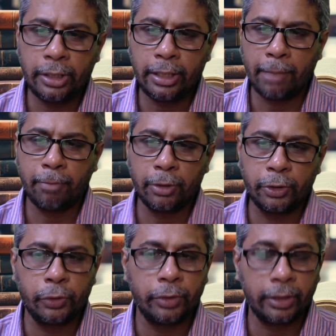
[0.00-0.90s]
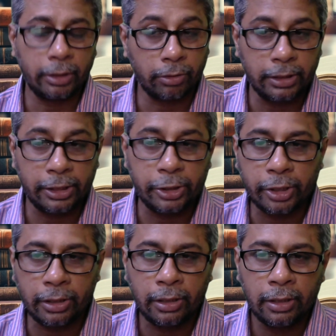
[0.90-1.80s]
Number 2,
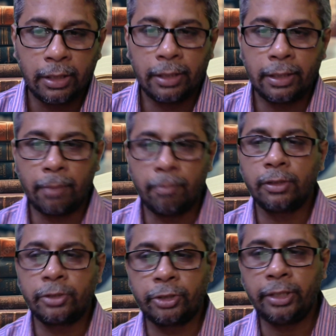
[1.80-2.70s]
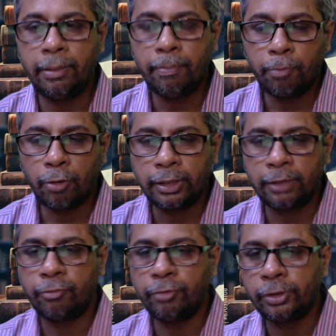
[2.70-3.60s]
recognition. Number 3, important
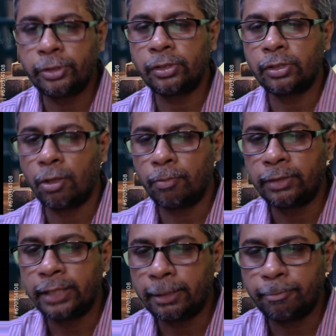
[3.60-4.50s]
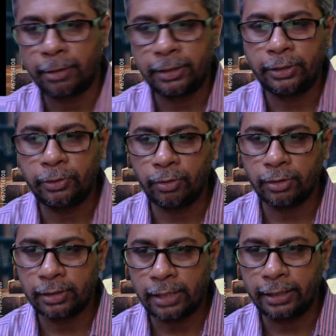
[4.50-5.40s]
features of that particular
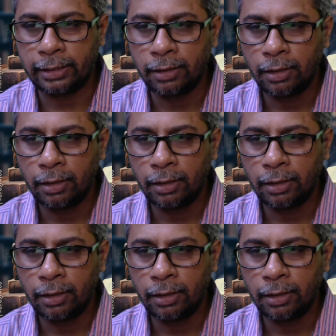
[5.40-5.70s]
site.